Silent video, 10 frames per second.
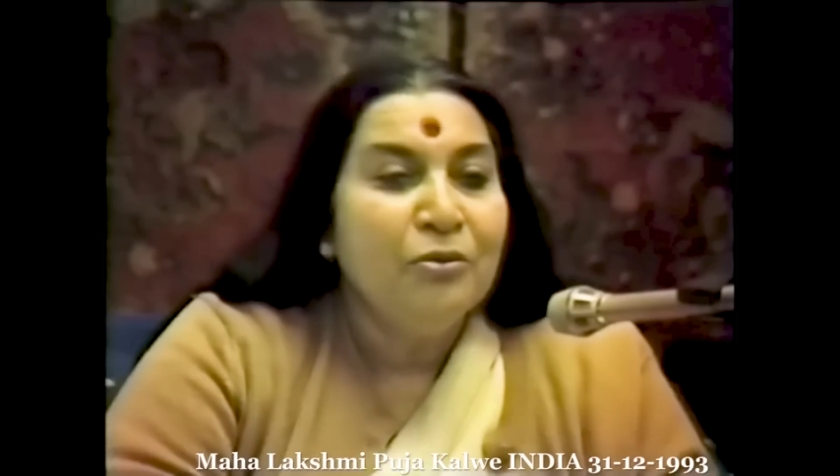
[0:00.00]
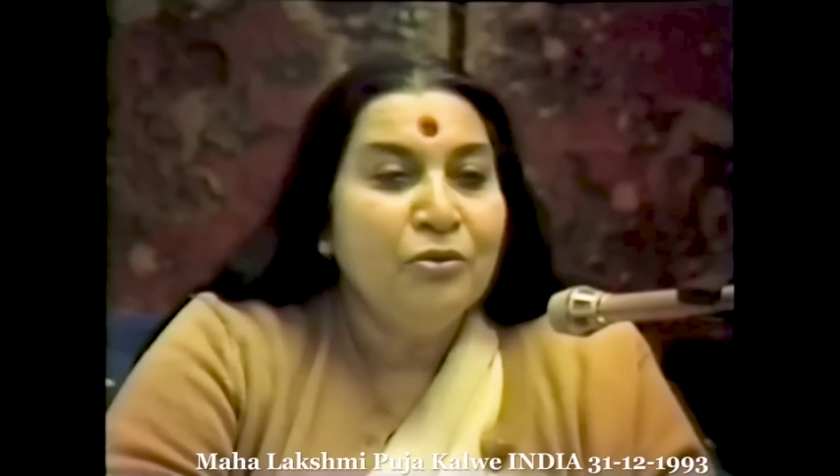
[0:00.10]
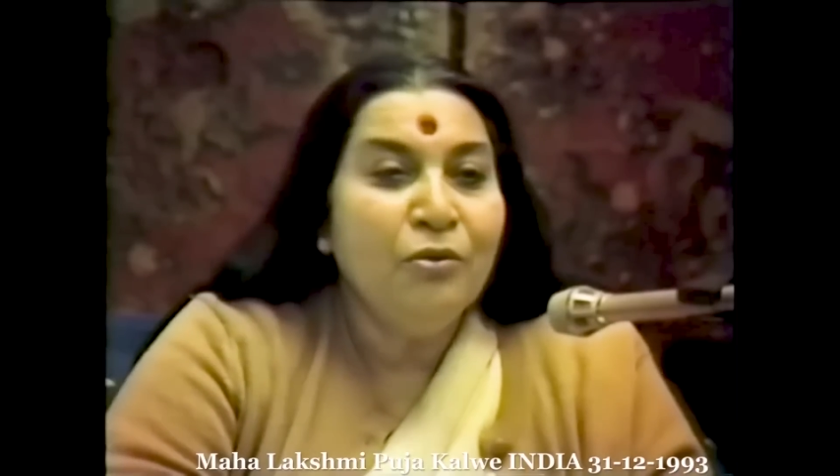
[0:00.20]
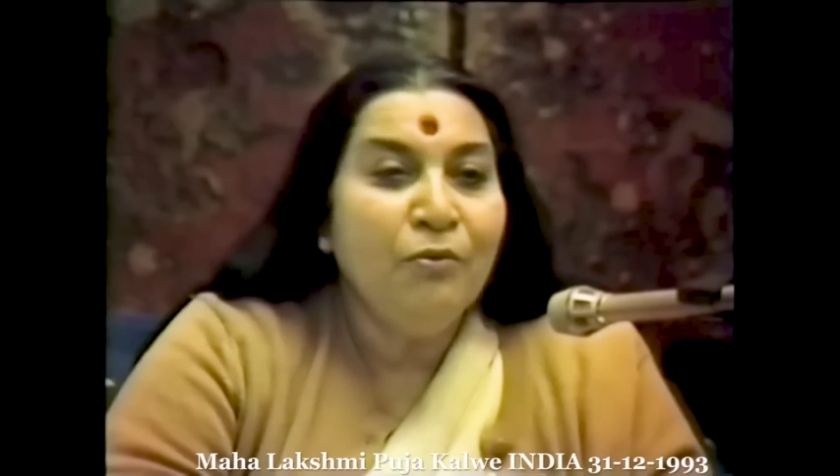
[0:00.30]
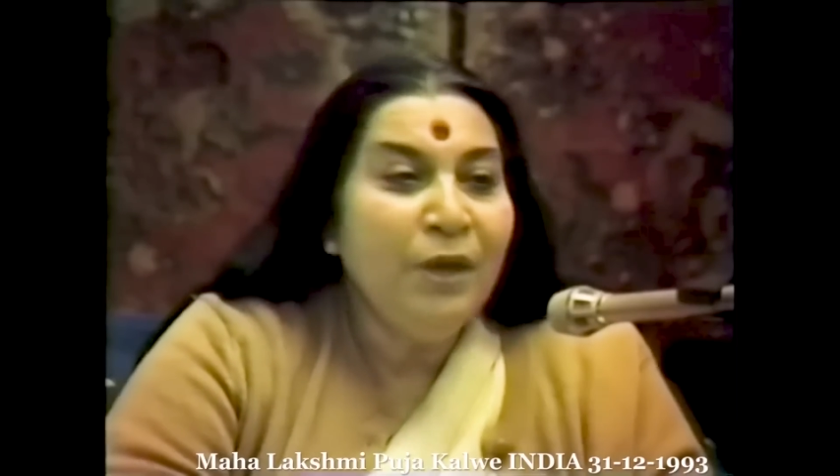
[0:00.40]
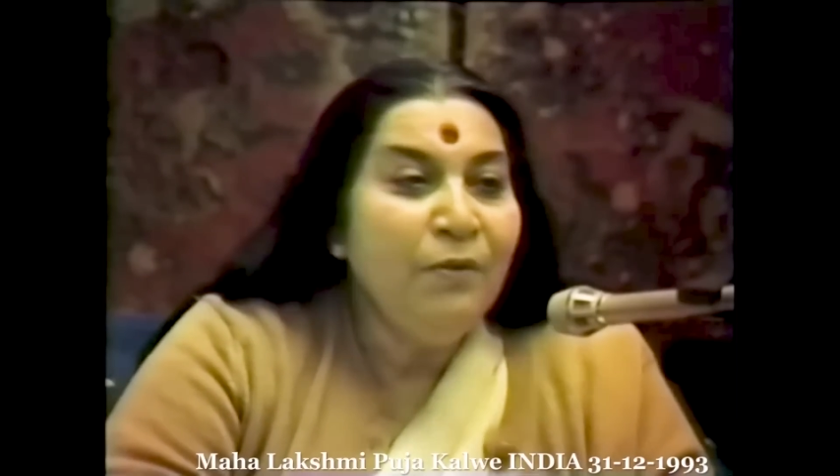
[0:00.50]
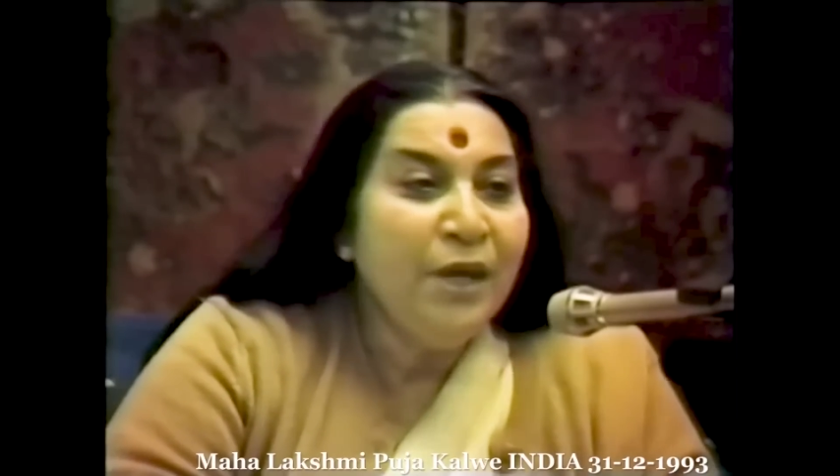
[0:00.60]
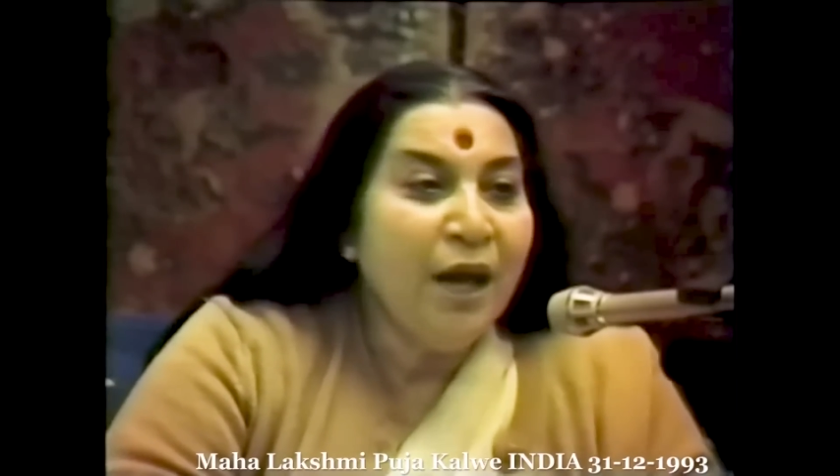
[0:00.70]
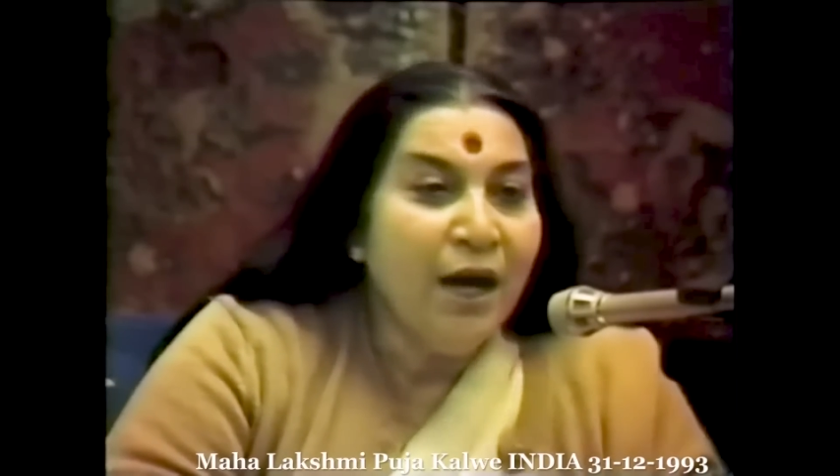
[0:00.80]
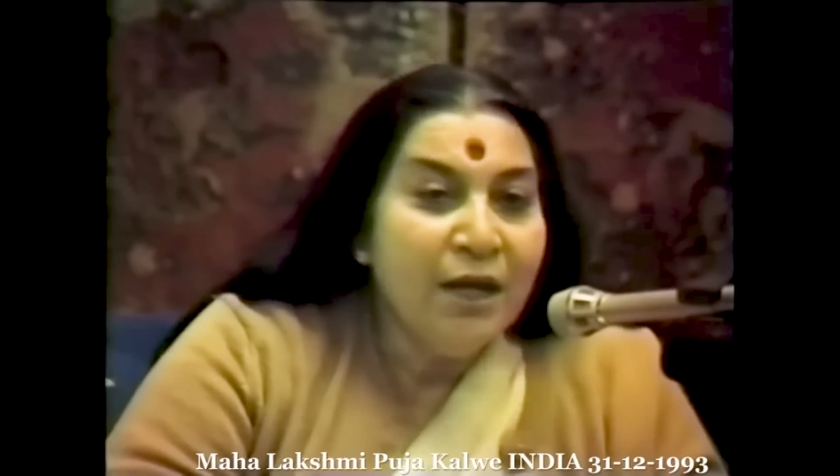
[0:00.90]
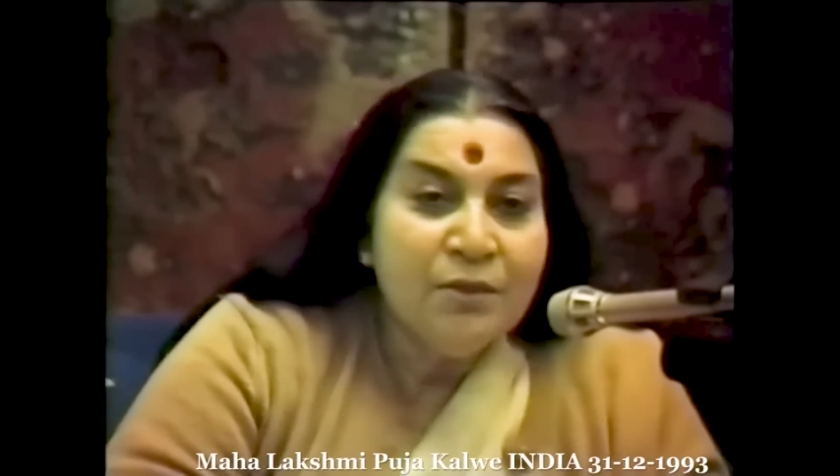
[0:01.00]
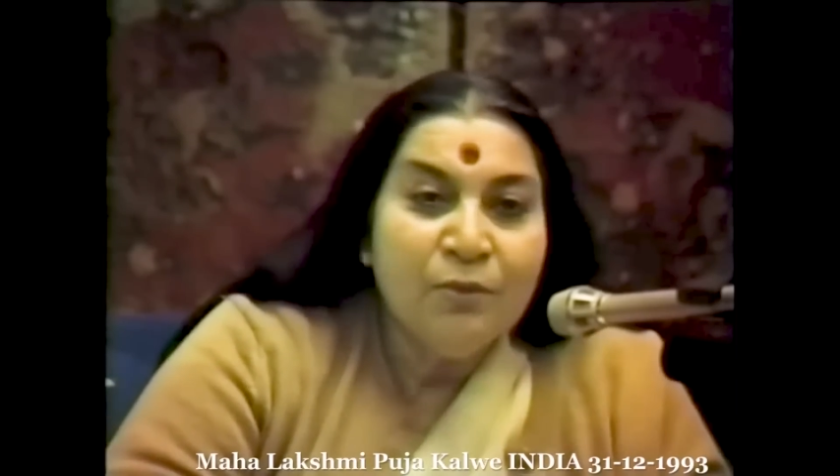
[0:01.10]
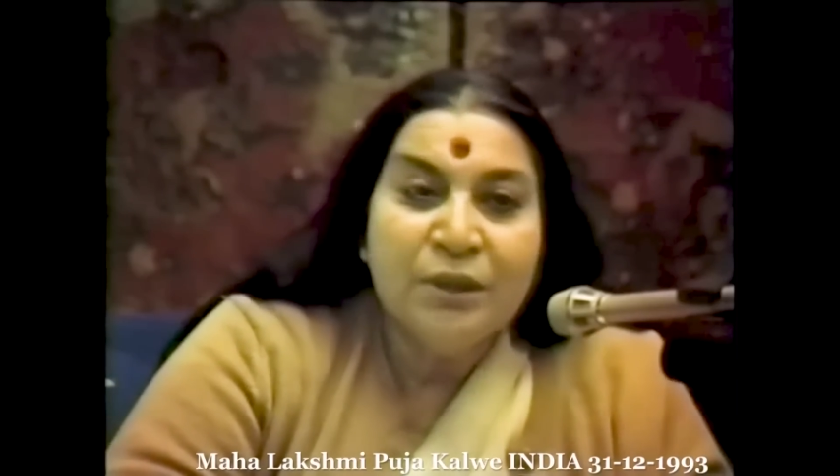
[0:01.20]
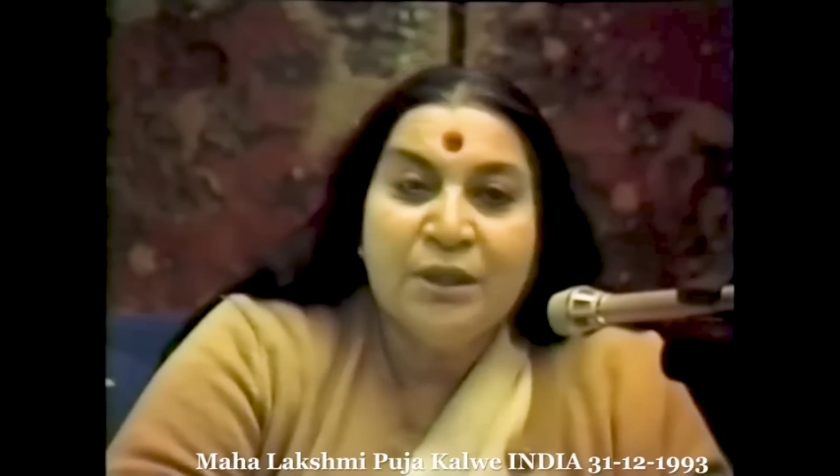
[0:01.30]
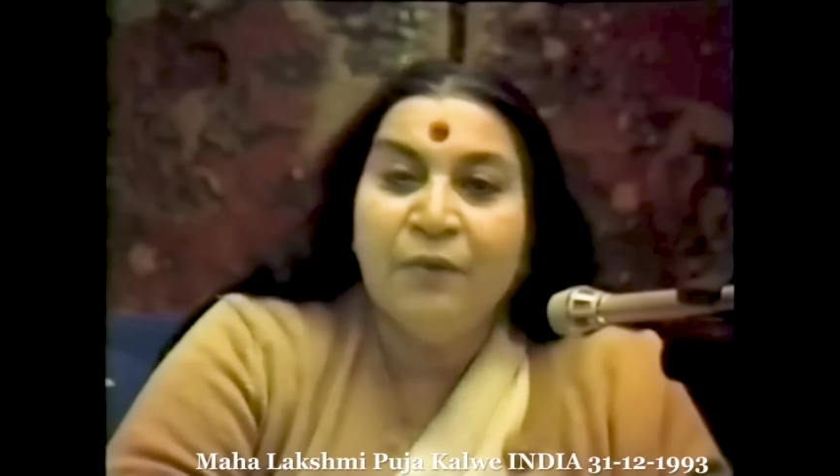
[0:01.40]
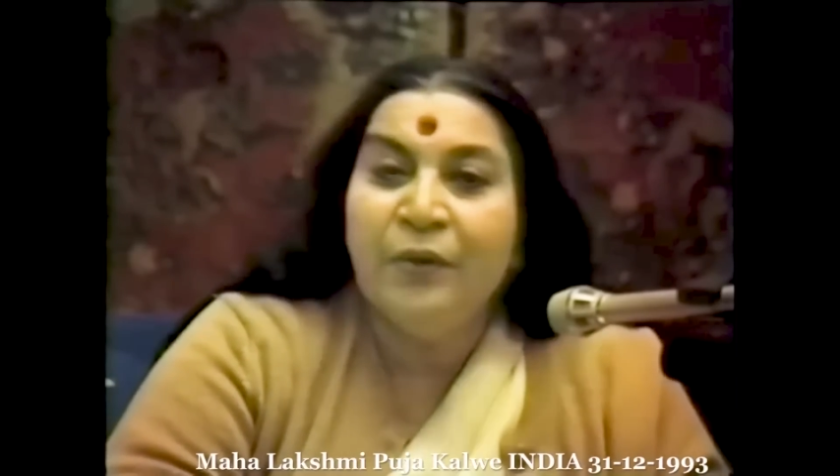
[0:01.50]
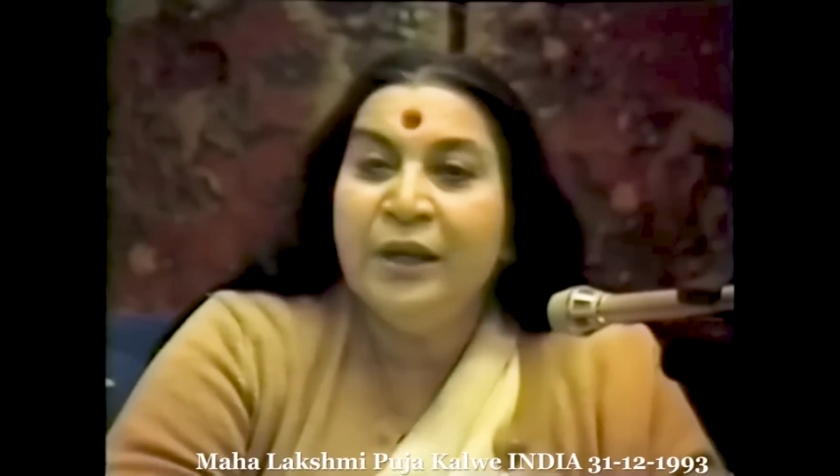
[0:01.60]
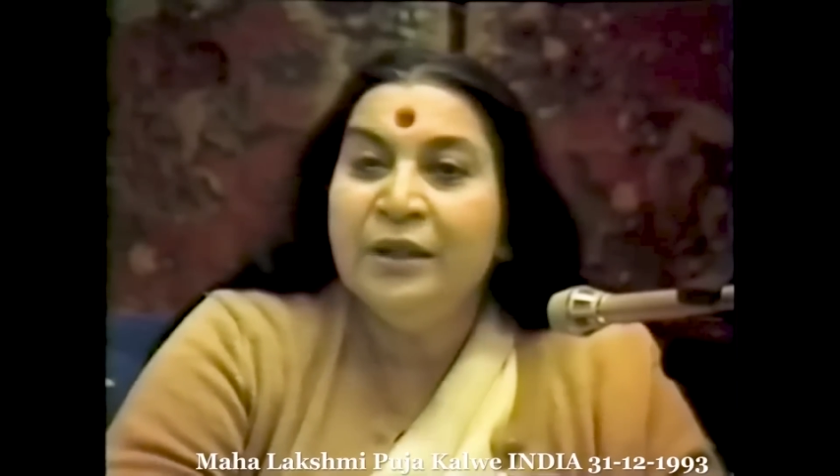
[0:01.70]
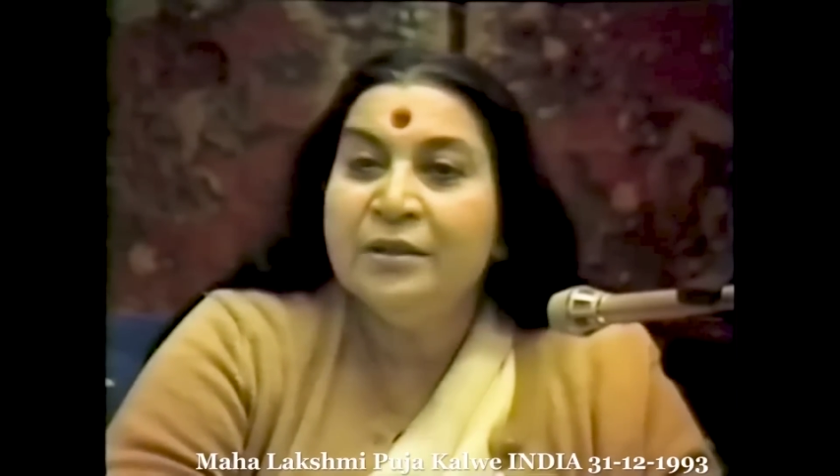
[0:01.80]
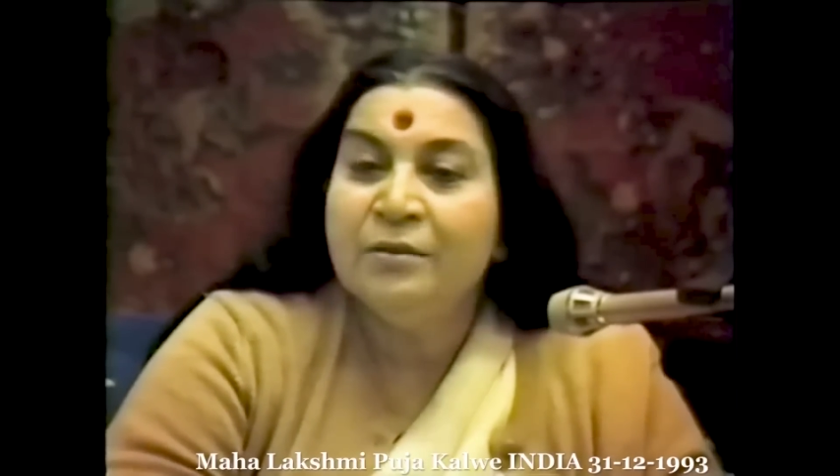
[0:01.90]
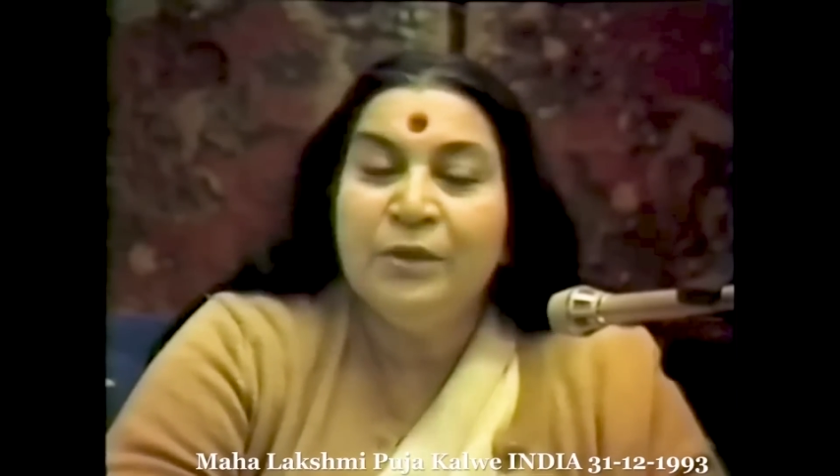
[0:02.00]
So when we ask for sufferings,